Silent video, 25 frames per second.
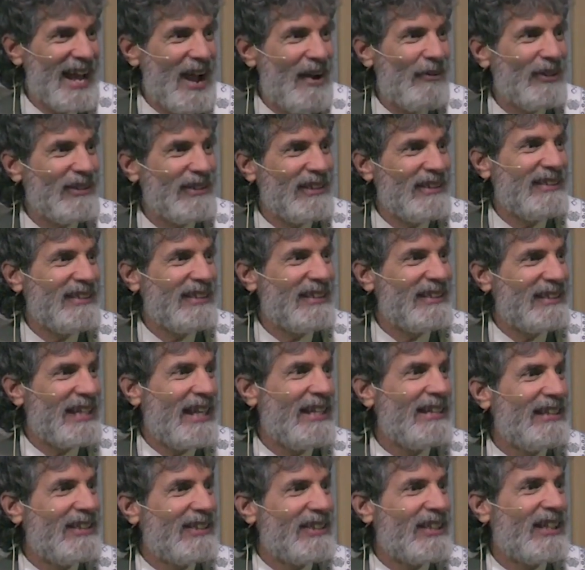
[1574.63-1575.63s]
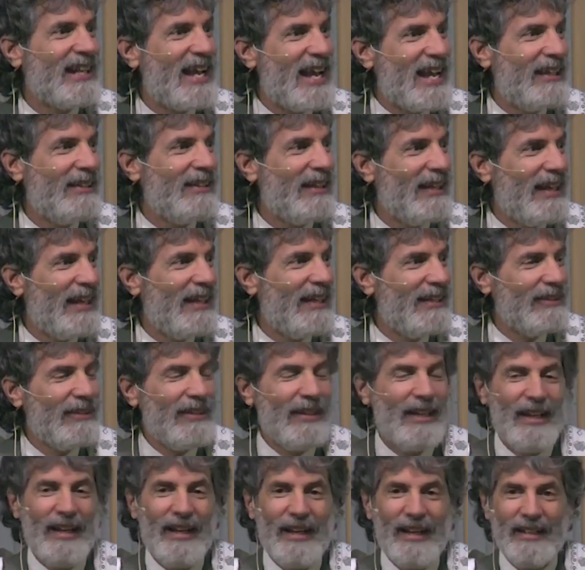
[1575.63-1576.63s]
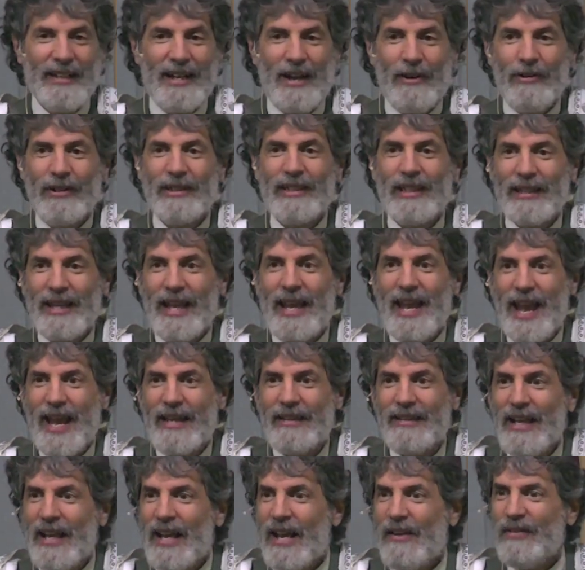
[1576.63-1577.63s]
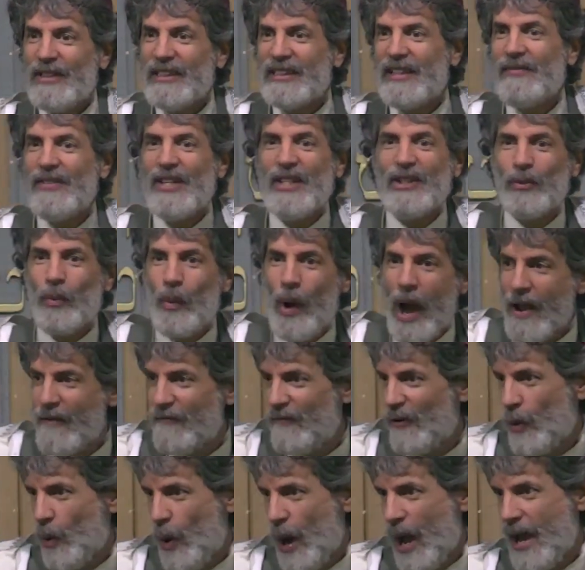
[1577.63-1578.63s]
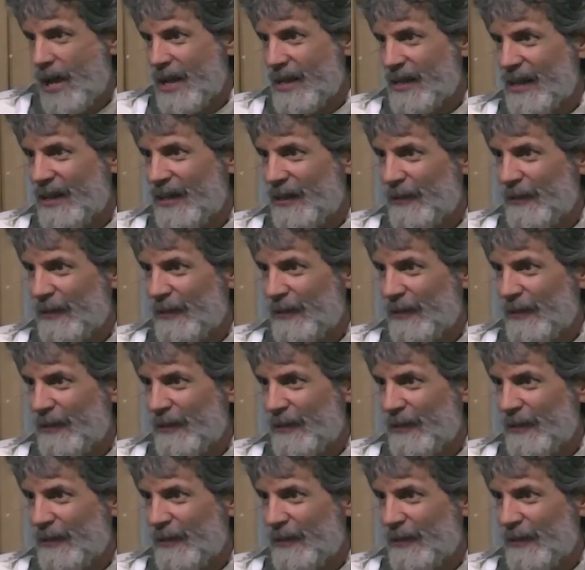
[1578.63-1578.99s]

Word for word: How is his descendants going to inherit the land if he's given his wife away?